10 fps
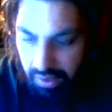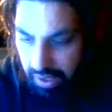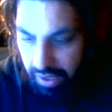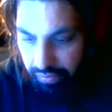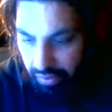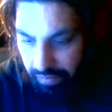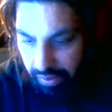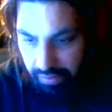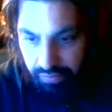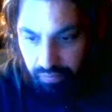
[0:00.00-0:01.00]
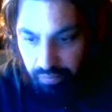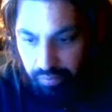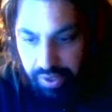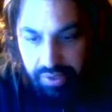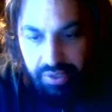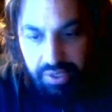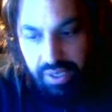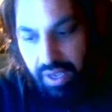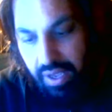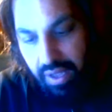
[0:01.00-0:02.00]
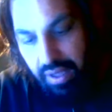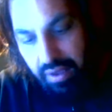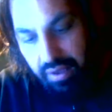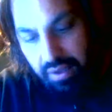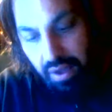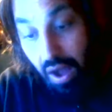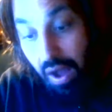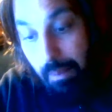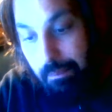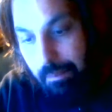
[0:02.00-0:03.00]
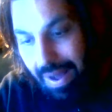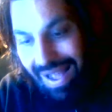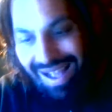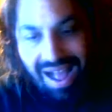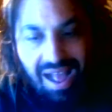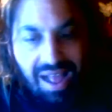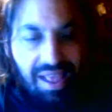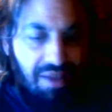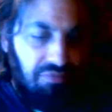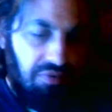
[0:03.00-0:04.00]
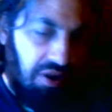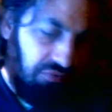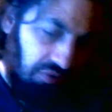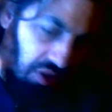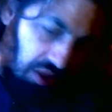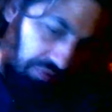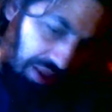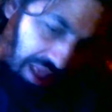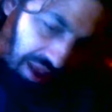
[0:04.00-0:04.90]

neither of those really caught my eye after I saw the